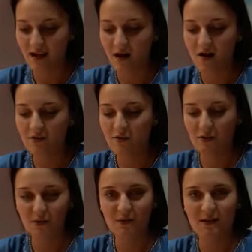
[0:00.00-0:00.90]
Aunt
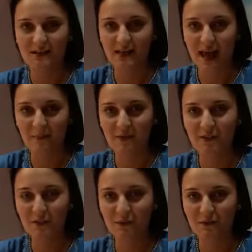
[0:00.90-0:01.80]
Sue is happy
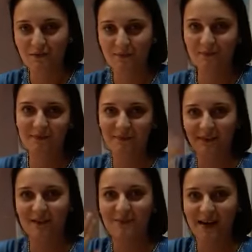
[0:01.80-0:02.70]
too.
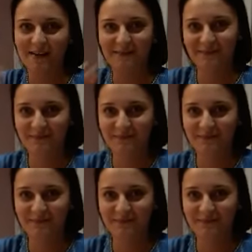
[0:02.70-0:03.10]
Goodbye.